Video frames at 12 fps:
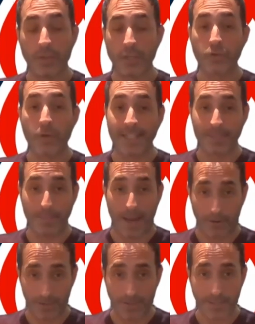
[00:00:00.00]

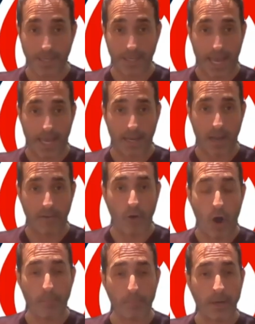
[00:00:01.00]
transparency again of
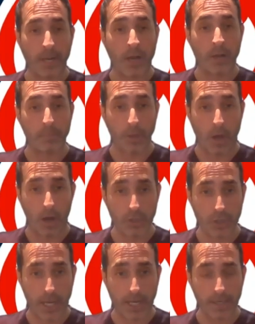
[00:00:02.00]
operating on a
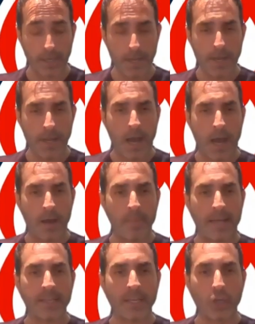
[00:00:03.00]
blockchain
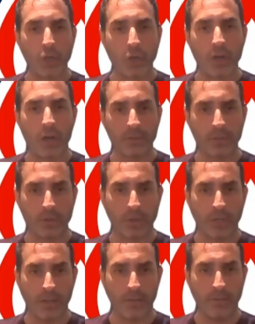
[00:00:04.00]
as a good
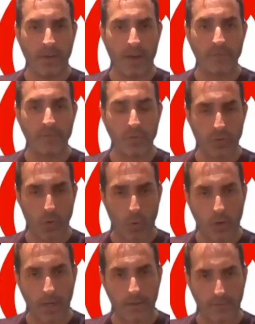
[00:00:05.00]
alternative of
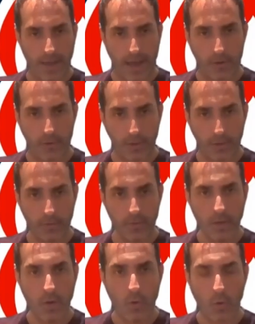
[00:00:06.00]
storing
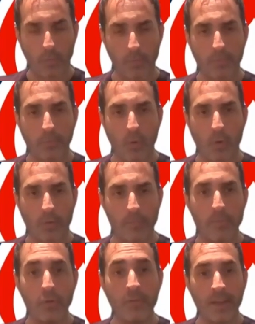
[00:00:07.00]
value or
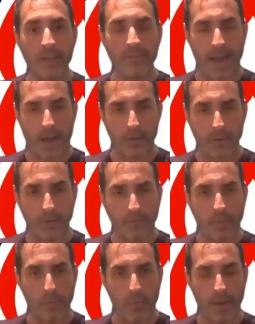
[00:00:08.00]
moving value
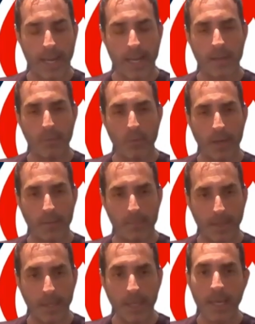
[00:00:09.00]
from point A to point
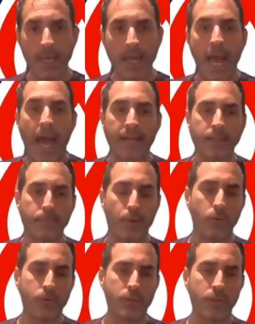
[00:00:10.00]
B, as
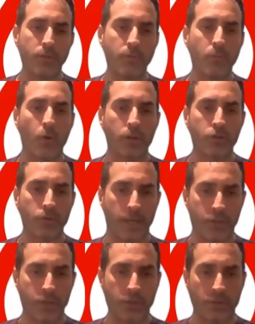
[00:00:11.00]
opposed to more
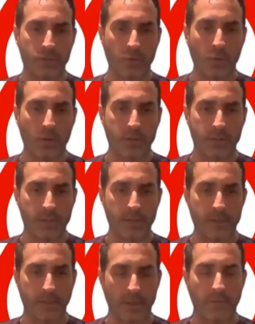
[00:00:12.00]
traditional
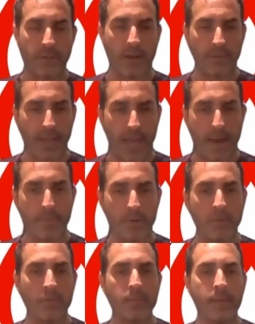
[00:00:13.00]
sources of capital
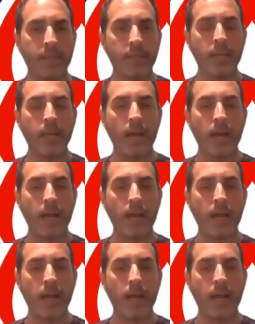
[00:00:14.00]
movement,